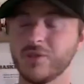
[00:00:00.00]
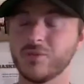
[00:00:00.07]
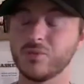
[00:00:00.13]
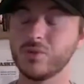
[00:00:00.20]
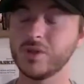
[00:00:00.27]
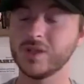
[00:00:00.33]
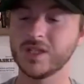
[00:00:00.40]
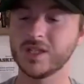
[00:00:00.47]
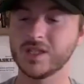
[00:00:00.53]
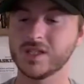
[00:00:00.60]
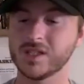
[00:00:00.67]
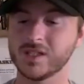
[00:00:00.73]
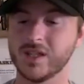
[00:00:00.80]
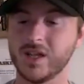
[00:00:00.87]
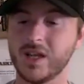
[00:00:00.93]
It really
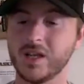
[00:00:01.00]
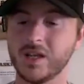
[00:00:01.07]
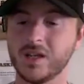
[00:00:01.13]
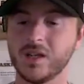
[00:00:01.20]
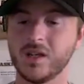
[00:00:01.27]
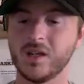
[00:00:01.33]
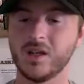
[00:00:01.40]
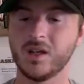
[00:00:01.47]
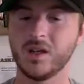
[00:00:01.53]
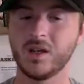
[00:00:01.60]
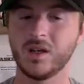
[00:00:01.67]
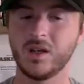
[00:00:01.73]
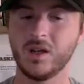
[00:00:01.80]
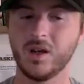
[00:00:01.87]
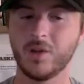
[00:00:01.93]
is like
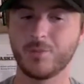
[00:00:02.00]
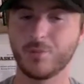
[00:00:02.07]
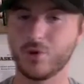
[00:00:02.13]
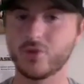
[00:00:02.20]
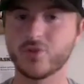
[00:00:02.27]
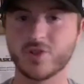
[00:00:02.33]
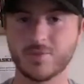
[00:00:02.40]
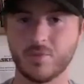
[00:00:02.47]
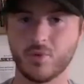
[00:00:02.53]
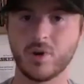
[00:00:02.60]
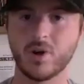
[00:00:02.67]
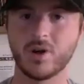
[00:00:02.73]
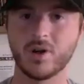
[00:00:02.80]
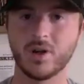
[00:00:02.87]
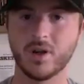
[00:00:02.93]
pro
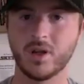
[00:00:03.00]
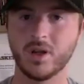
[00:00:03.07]
sport,